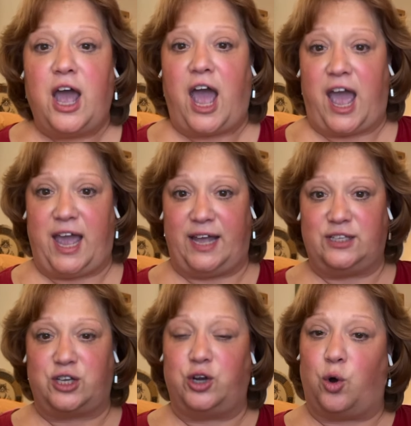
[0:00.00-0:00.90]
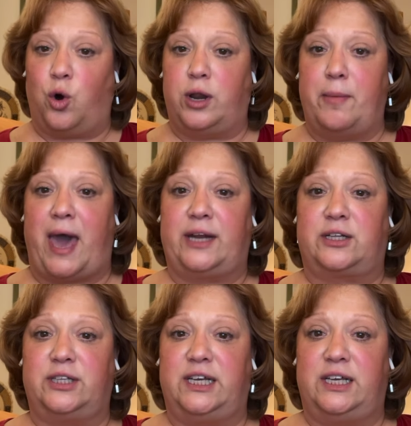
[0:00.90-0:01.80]
and it
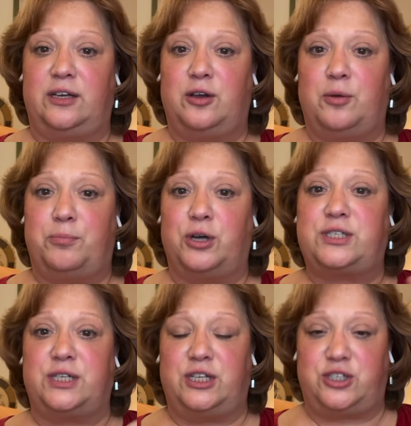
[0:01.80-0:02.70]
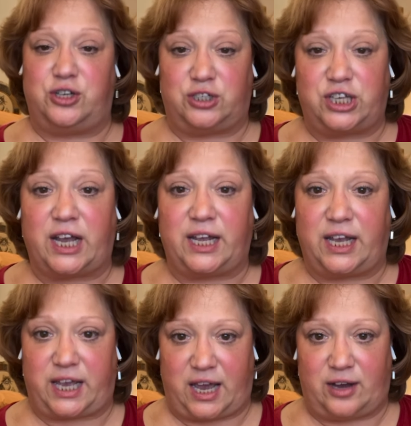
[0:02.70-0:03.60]
automatically puts it into your checking
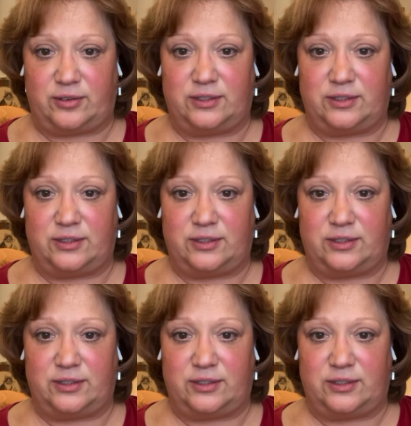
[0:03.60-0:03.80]
account